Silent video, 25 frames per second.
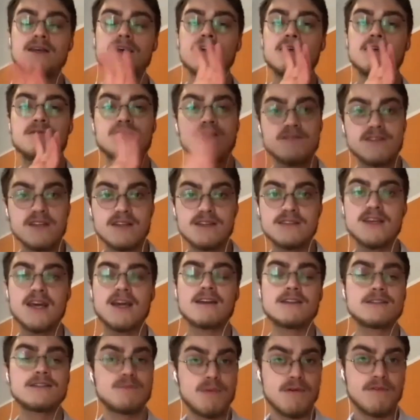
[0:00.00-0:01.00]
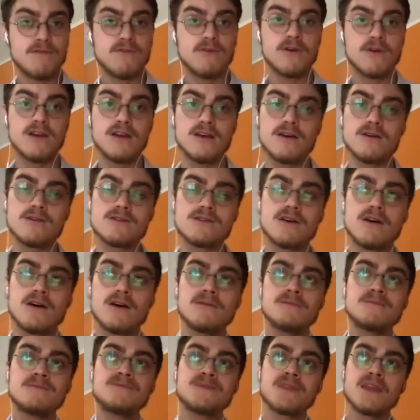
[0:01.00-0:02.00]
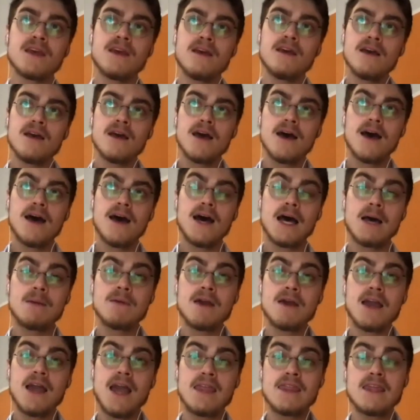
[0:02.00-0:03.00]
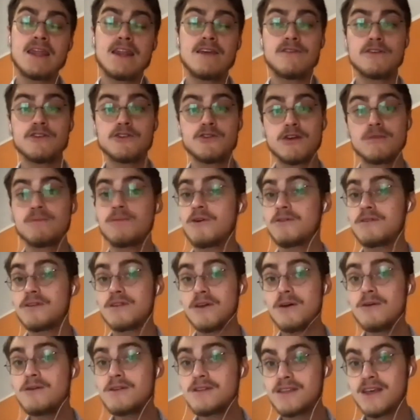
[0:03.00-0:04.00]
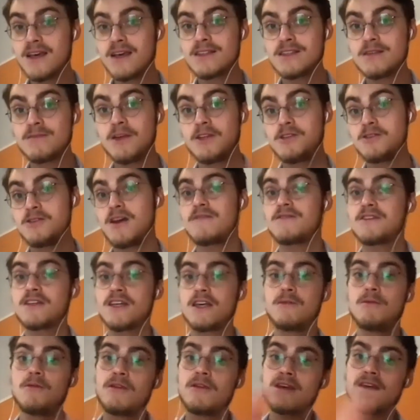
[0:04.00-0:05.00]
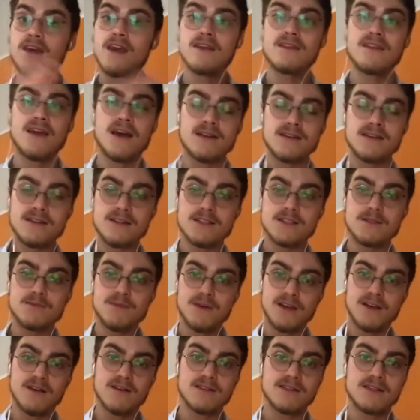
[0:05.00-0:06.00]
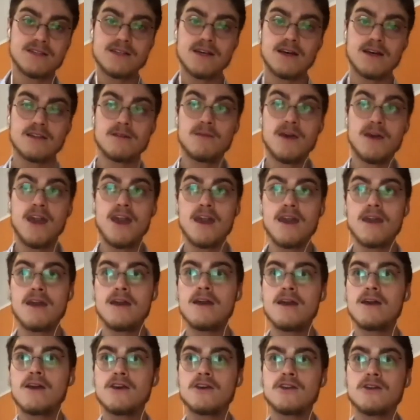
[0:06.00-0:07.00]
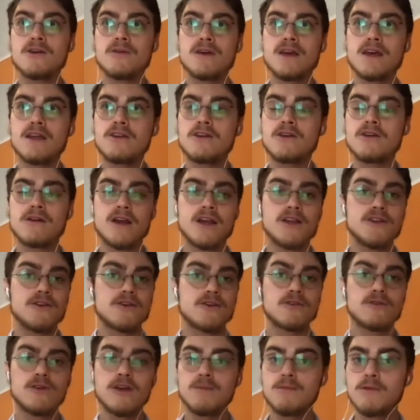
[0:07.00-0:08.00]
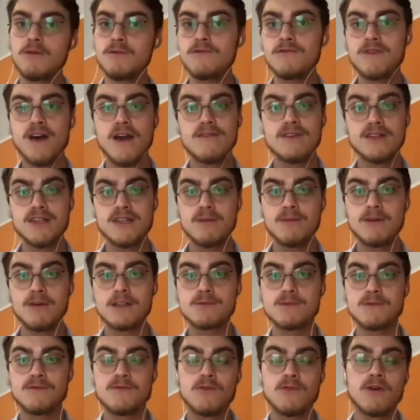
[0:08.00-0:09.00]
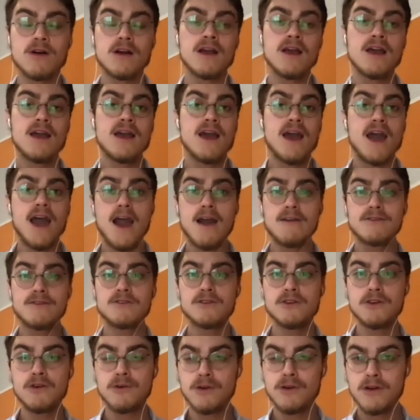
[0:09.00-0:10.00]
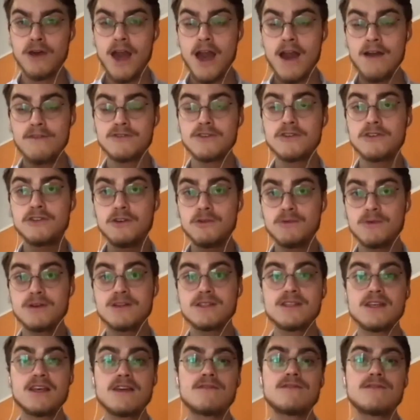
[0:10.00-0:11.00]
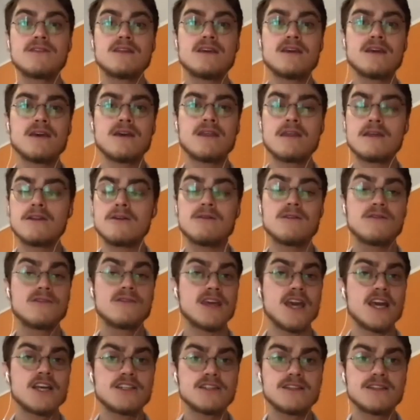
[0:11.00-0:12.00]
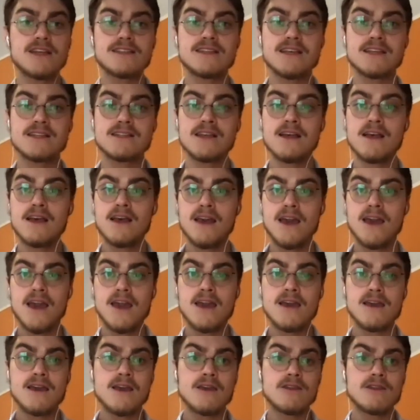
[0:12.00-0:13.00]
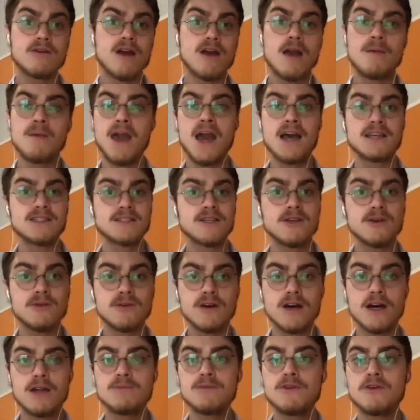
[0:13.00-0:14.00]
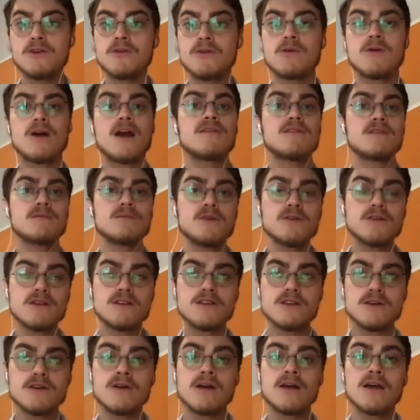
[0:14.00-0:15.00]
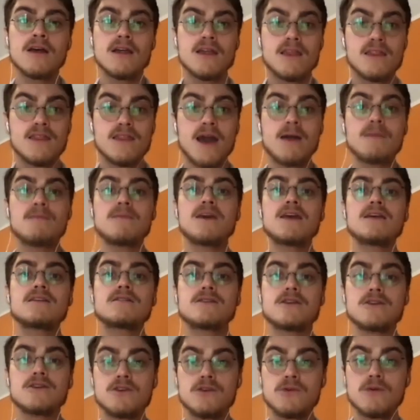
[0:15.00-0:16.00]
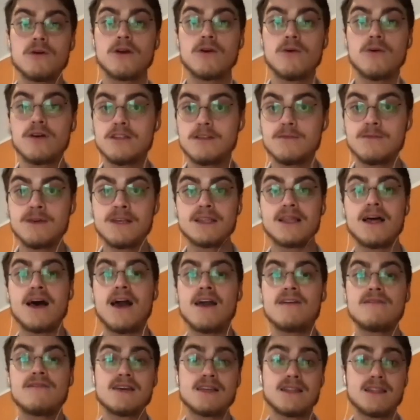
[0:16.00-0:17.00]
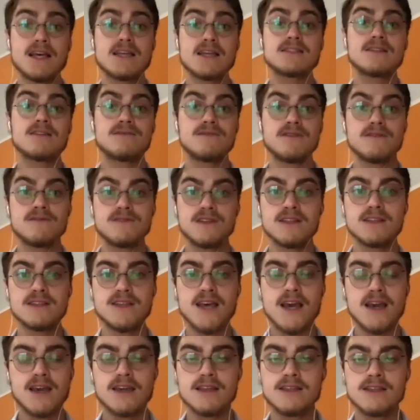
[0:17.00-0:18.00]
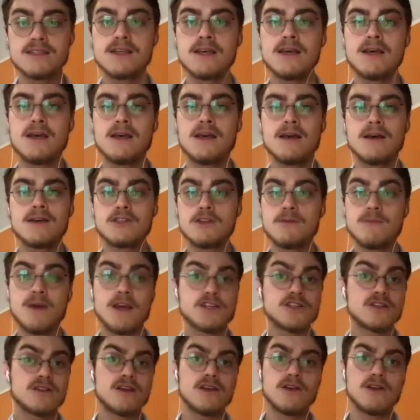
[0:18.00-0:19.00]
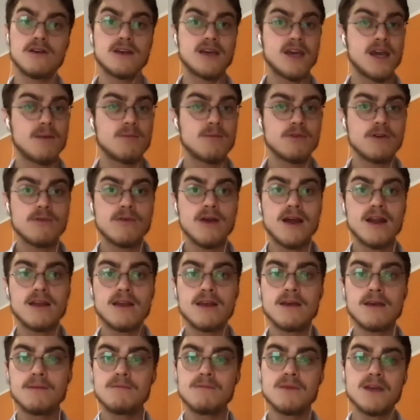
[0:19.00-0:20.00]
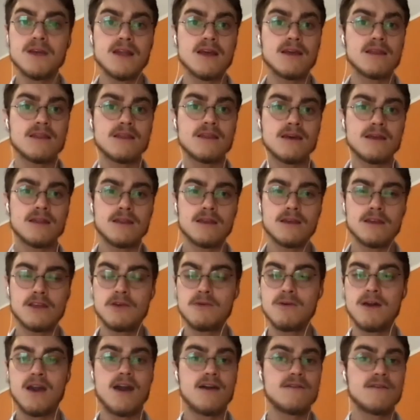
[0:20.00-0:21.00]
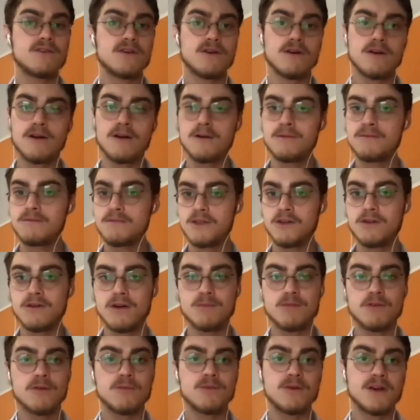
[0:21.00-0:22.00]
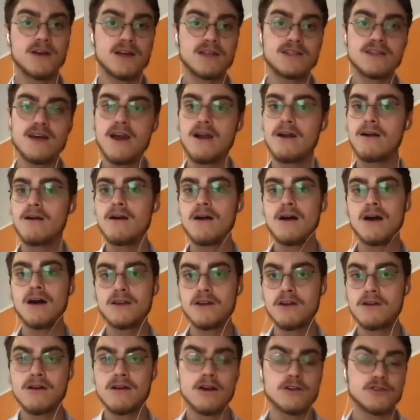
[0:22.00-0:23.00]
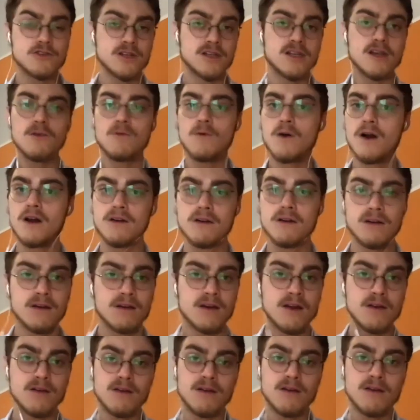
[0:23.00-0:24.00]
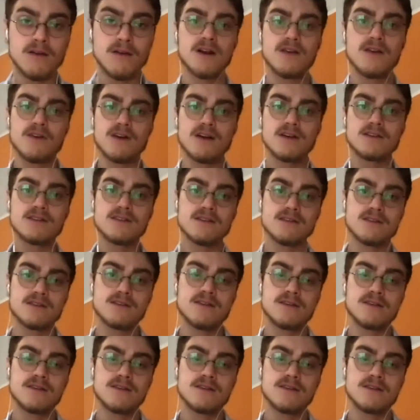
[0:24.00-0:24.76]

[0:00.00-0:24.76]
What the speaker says: 15 seconds before he goes on. And then if you're doing both of those things, it means you have to communicate that to the speakers and tell them, hey, in your green room 5 or 10 minutes before, after you receive the notification that says, hey, either I'm asking you to unmute or I've unmuted you, that means that you are going to be live in less than 15 seconds. So make sure that your camera ready, meaning that you have your appropriate attire on and you're not drinking water and whatever else is